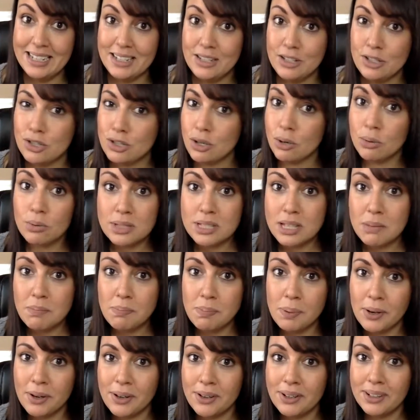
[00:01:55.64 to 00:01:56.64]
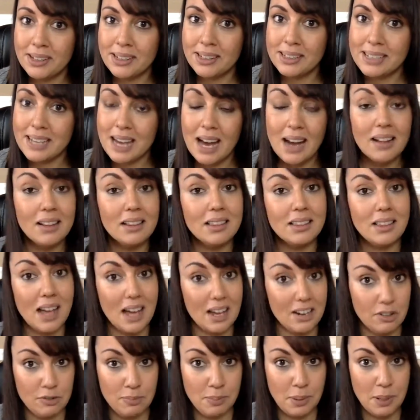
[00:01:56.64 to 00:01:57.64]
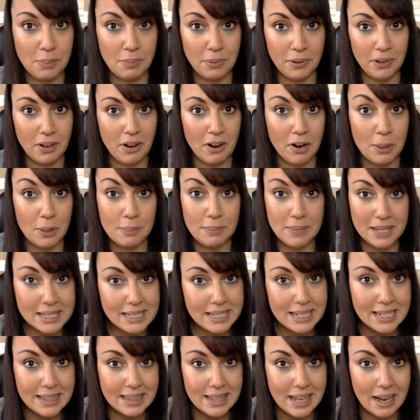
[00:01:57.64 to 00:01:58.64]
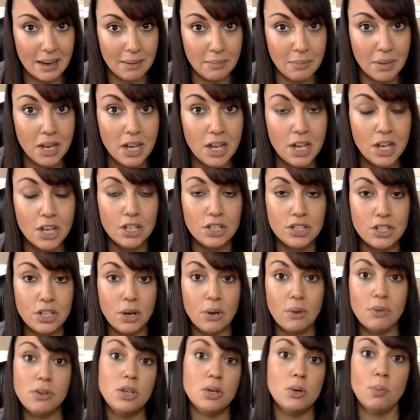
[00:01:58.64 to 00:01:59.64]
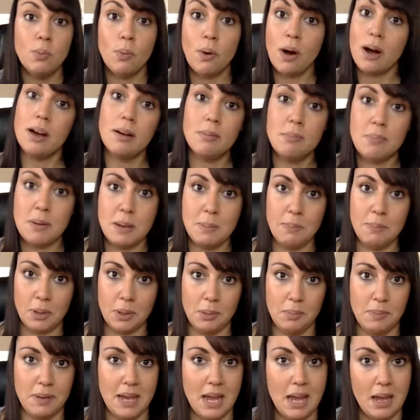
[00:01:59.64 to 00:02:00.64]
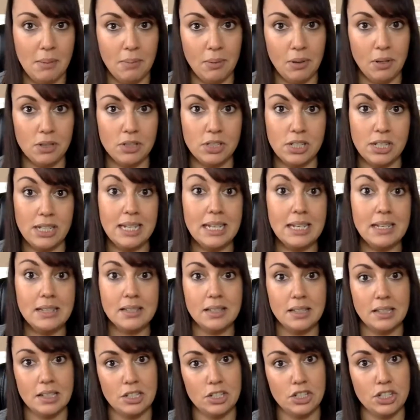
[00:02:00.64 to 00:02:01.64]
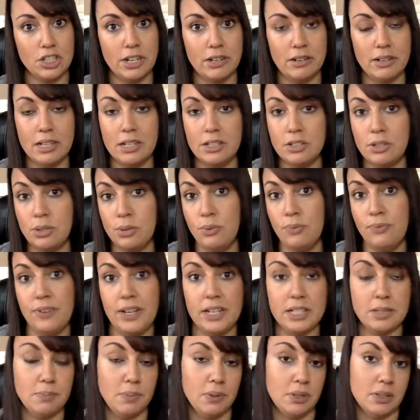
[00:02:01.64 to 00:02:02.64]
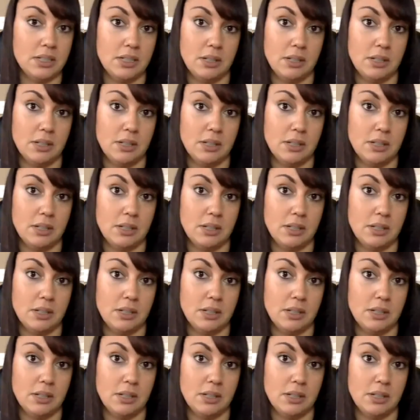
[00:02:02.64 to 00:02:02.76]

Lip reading: So simple, yet a lot of people are missing them. So you want people to be able to easily share it to Facebook,